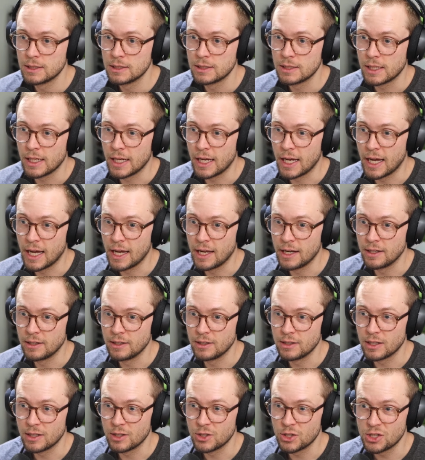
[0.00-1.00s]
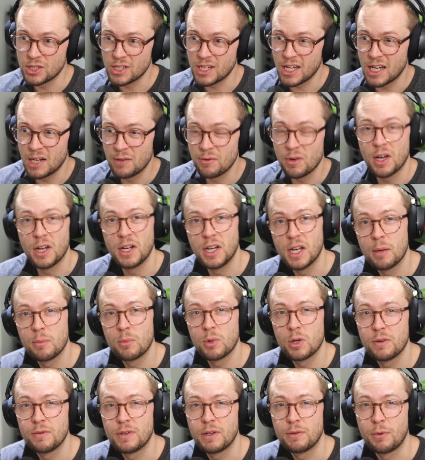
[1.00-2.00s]
and just kind of a
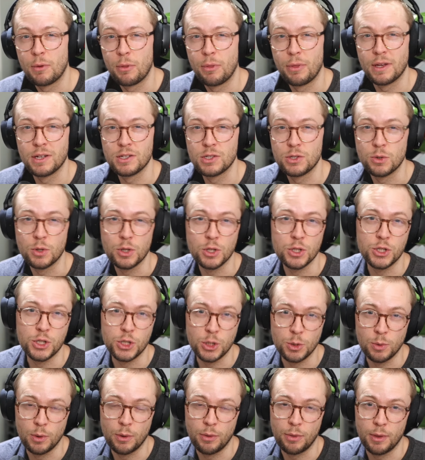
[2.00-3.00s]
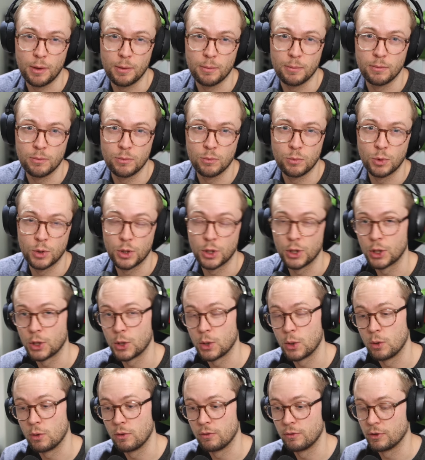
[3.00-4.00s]
number of different things you can do with them. We're gonna
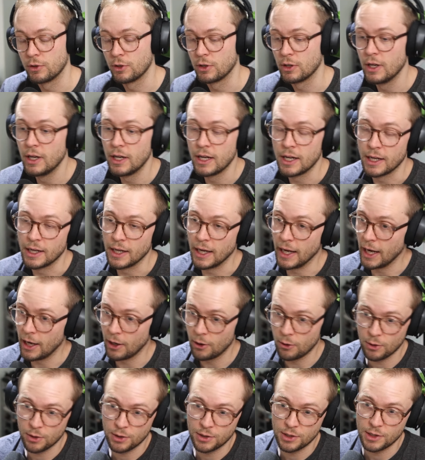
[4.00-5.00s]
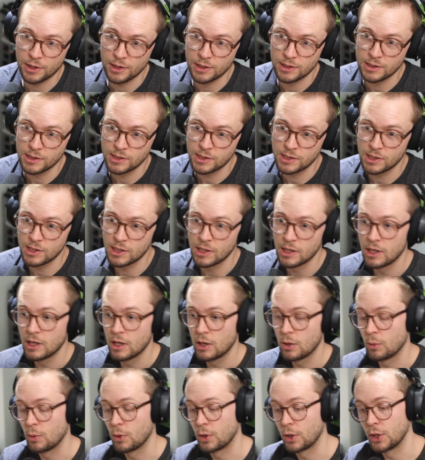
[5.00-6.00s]
go over inheritance,
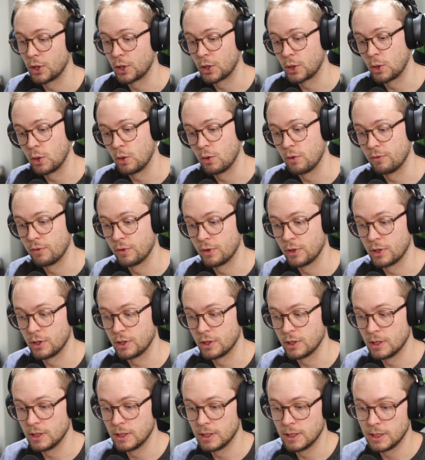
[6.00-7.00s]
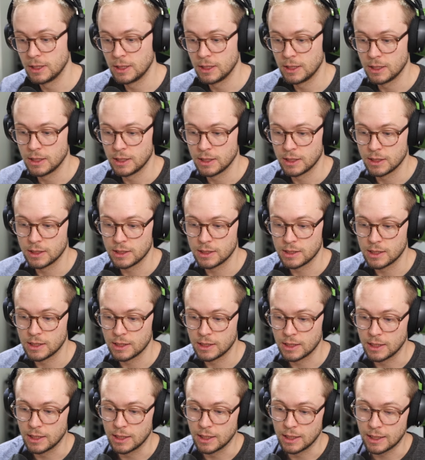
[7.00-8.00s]
we're gonna go over
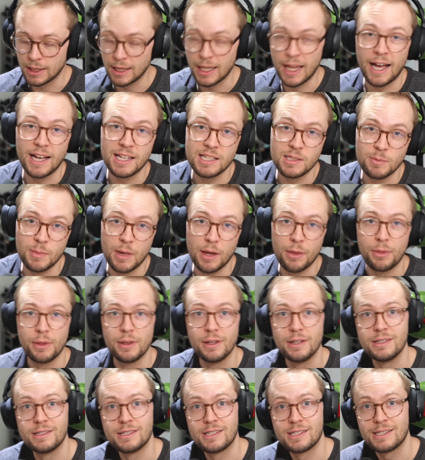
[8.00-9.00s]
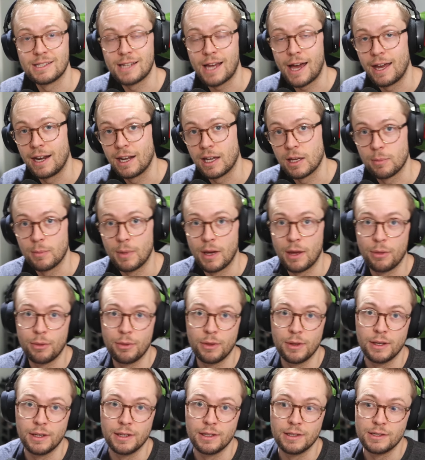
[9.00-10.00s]
uh, class methods, static
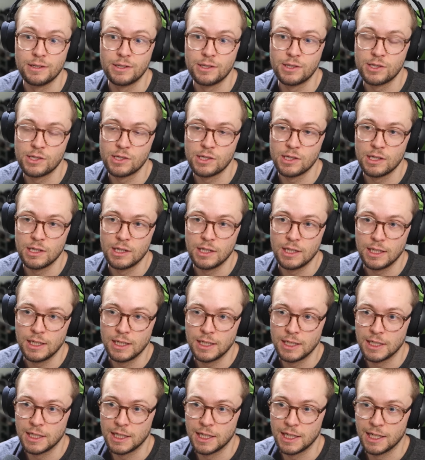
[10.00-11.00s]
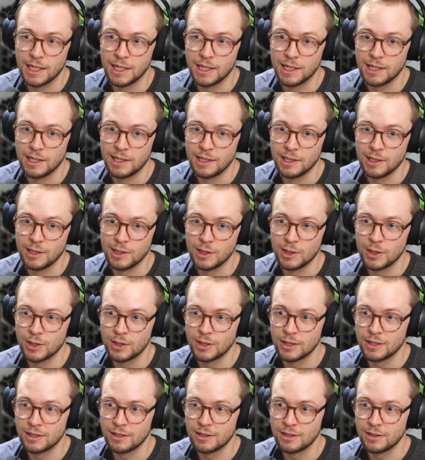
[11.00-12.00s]
methods, uh,
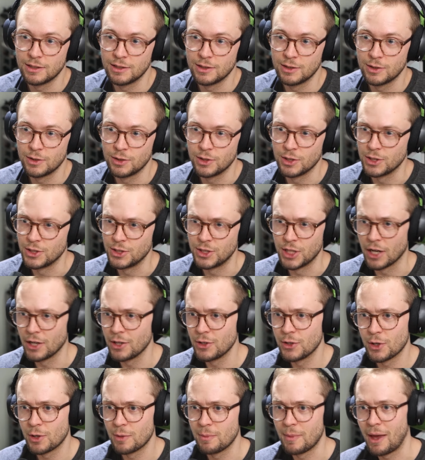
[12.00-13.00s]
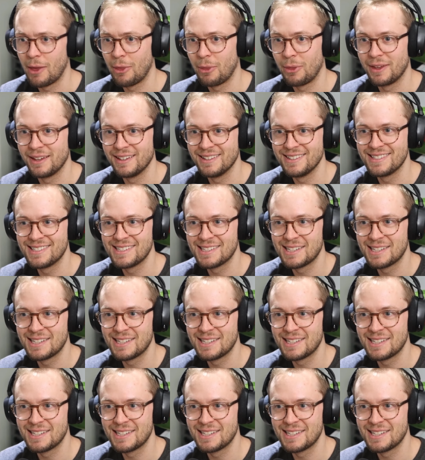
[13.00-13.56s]
the dunder methods,